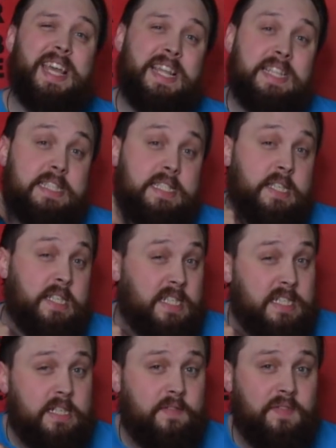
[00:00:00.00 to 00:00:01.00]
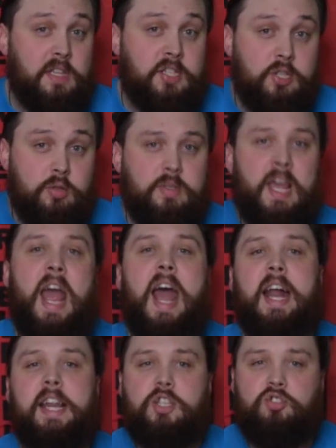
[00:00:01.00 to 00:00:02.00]
inside of the suit
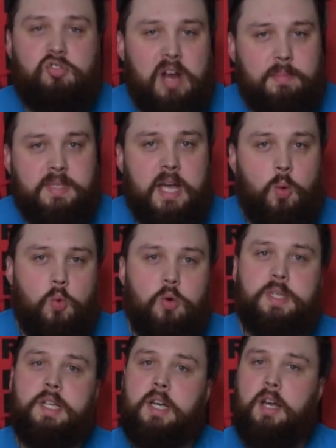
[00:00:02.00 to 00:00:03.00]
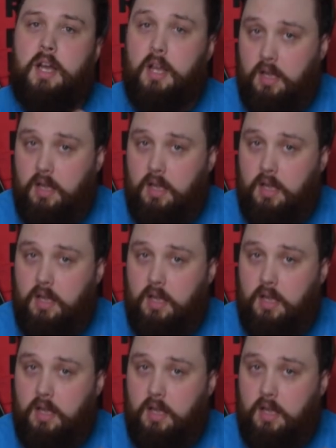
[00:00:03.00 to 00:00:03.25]
and it traps that water